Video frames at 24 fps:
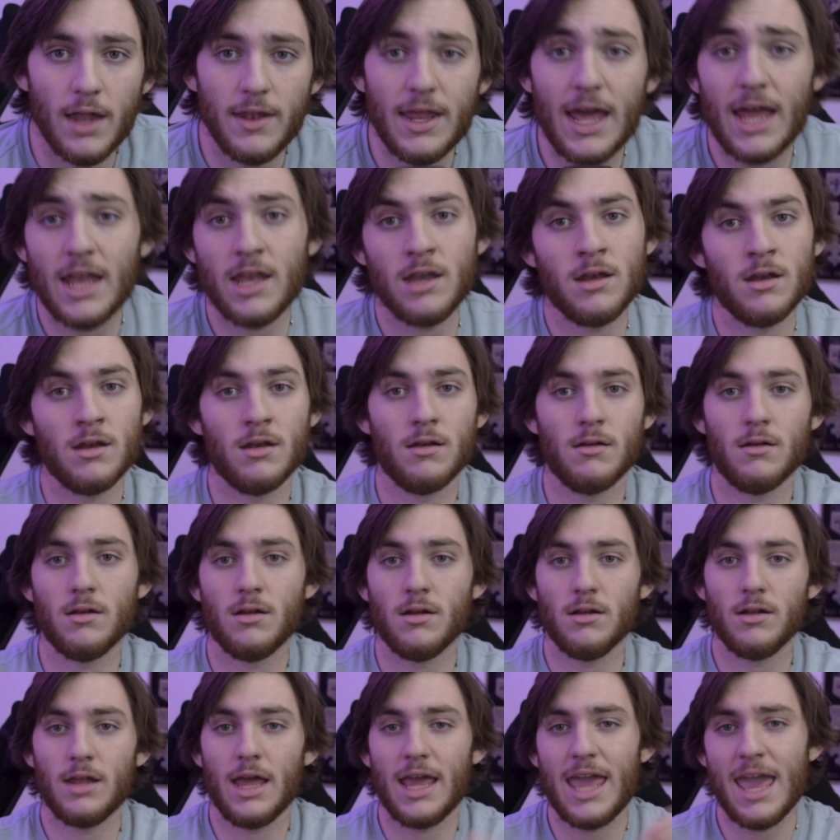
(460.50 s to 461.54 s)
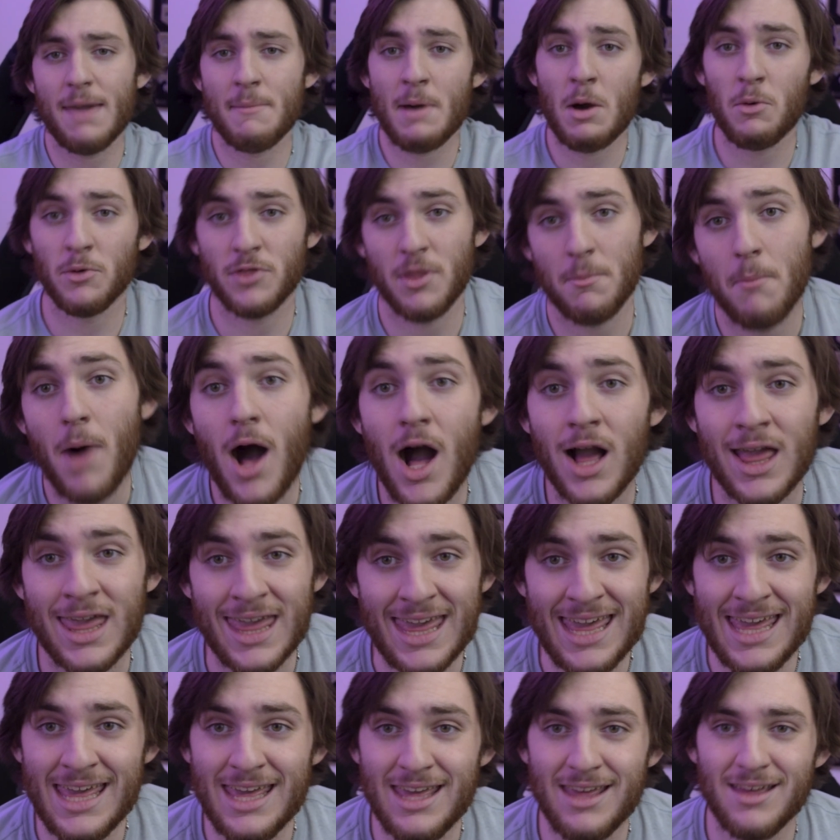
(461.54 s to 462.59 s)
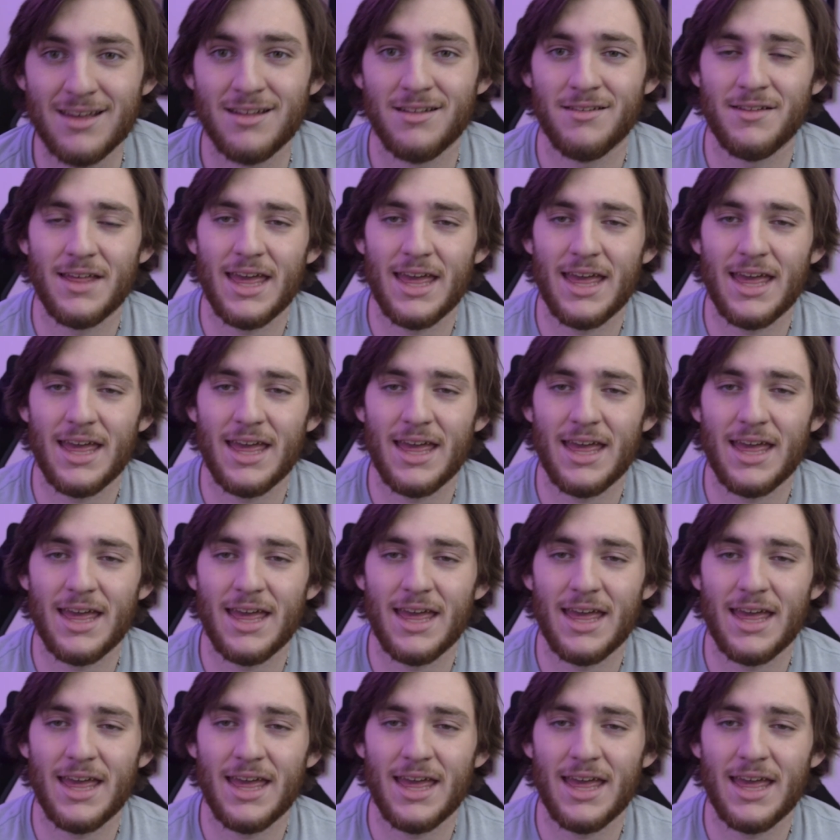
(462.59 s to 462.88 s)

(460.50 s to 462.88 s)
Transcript: Then they came out with the Mach-E,